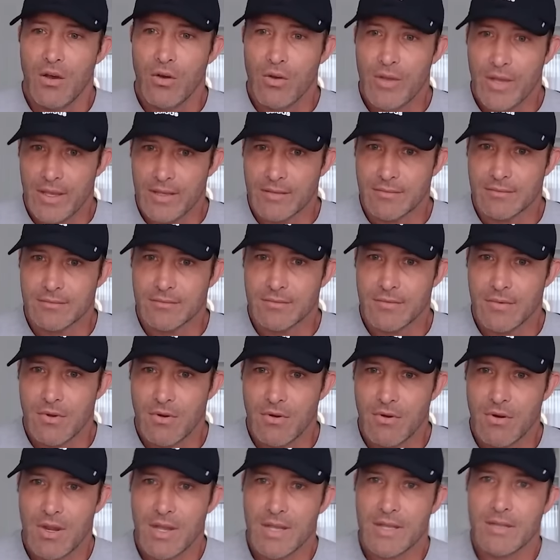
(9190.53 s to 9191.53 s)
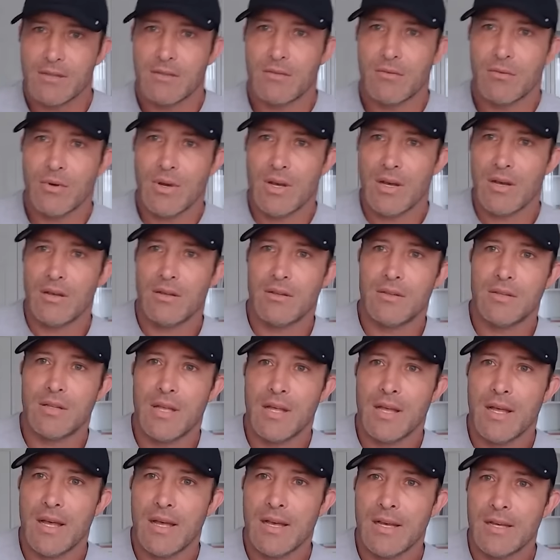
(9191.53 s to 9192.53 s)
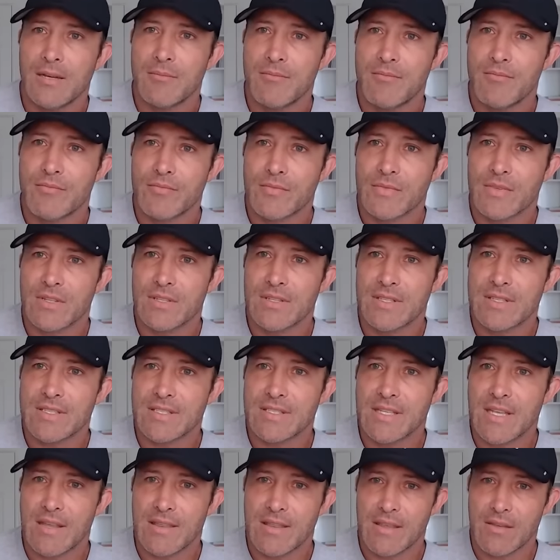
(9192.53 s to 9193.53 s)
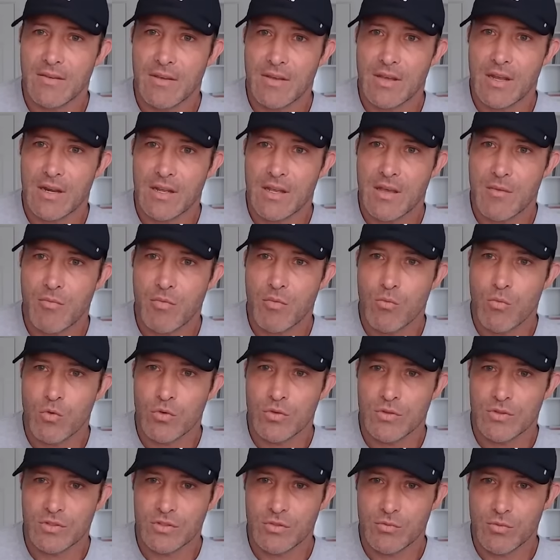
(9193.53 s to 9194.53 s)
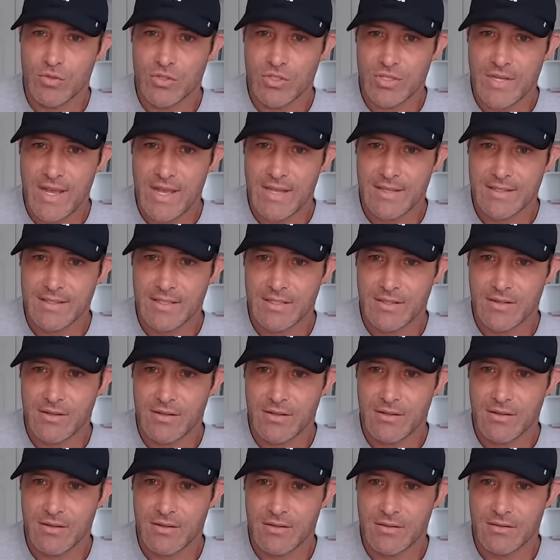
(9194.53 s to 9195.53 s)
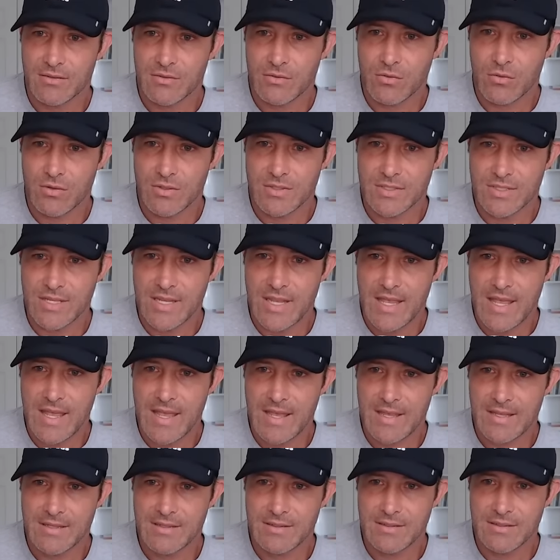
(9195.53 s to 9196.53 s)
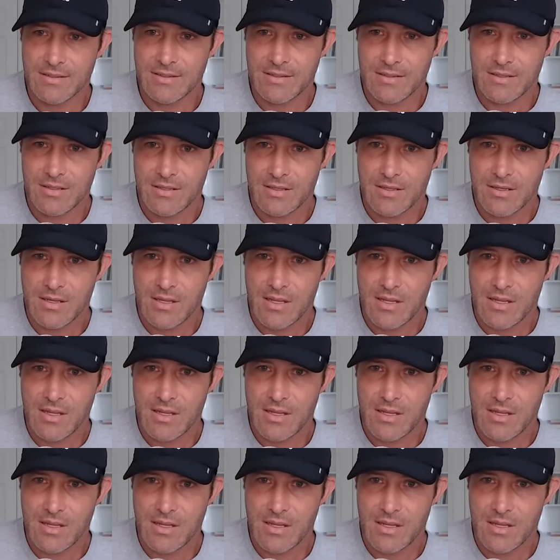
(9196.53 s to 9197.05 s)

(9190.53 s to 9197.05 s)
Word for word: okay. All right. Well, let's see. I think I got a couple more super chats here towards the end.